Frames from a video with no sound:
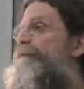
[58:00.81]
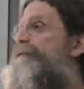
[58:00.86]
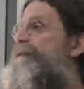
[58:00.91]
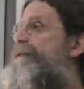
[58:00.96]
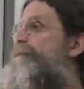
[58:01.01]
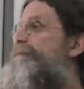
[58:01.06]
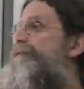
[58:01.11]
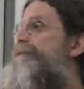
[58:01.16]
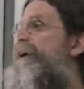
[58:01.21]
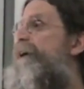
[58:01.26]
of
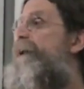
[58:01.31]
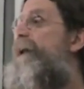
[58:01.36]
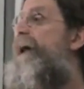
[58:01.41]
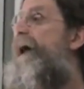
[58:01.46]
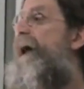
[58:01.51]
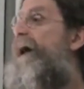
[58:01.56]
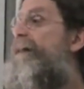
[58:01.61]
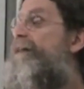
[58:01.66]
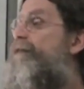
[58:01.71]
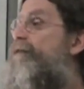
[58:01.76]
subject,
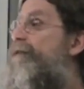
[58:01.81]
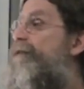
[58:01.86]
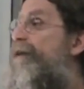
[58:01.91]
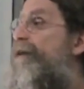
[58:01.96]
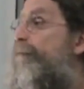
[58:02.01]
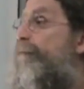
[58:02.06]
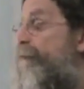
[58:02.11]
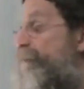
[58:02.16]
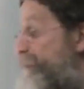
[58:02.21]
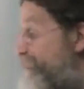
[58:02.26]
and there's a
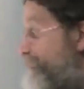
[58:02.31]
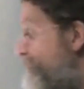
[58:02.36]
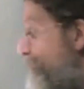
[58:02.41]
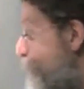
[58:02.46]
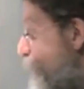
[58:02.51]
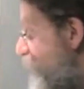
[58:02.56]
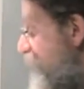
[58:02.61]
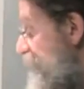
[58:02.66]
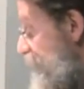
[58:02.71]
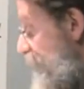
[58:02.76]
number of
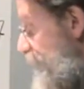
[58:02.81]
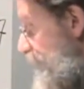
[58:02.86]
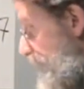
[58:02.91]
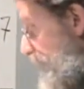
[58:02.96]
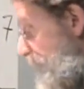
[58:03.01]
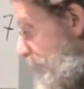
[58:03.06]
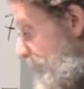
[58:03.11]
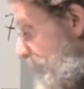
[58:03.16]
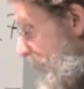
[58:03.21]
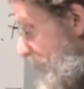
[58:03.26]
different ways to
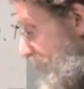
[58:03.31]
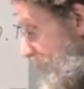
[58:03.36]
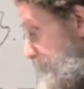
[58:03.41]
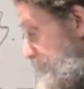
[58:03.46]
think about